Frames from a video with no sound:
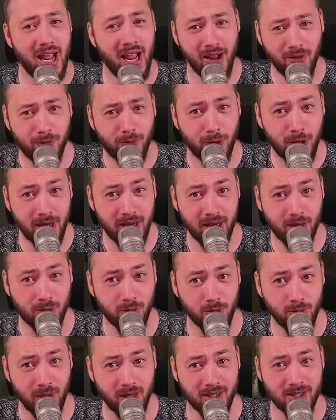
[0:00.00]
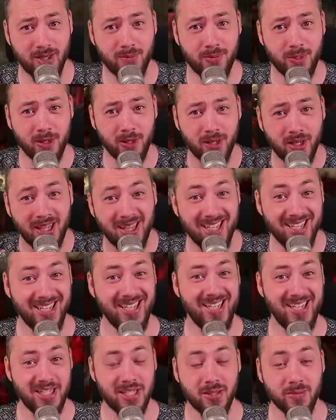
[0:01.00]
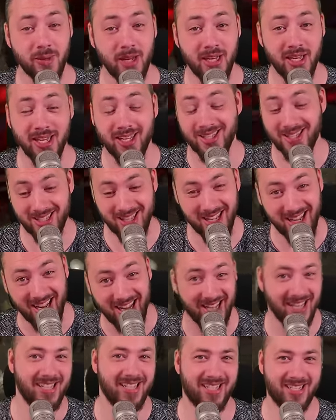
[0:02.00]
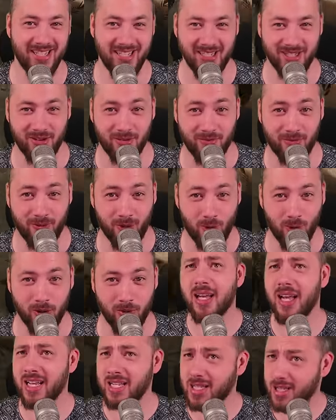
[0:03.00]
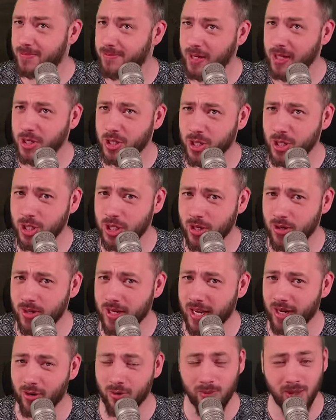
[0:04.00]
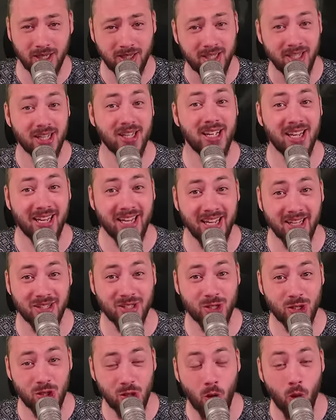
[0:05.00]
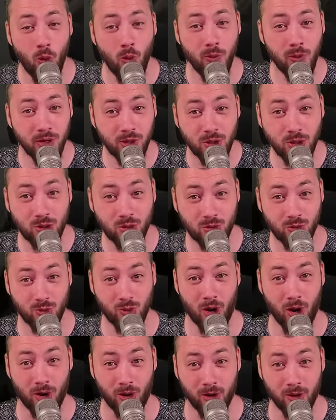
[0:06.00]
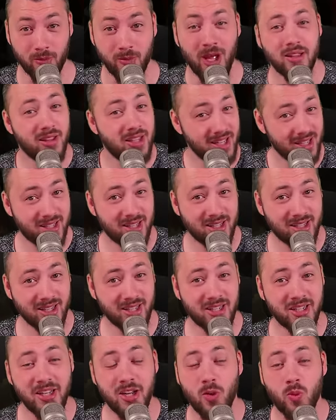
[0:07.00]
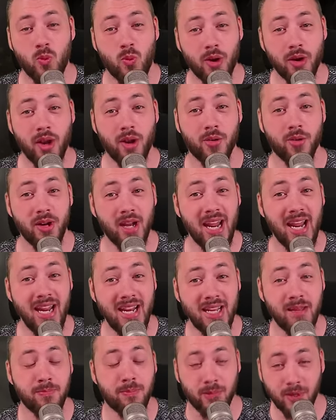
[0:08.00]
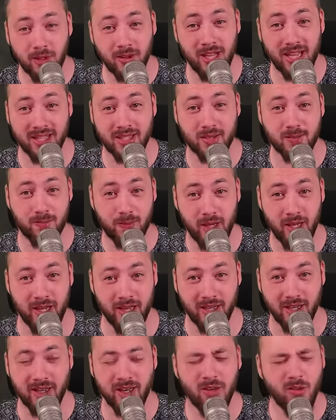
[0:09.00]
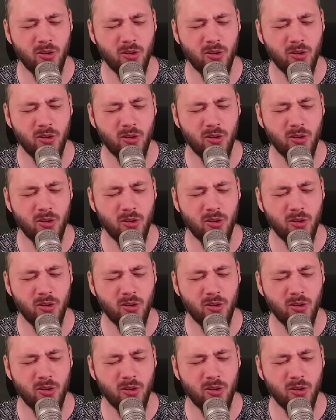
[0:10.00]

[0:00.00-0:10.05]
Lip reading: Every Necromancer build needs minions in Season 4. Especially Shadow Necromancer gets so much stronger. This is a tier 180 plus pit.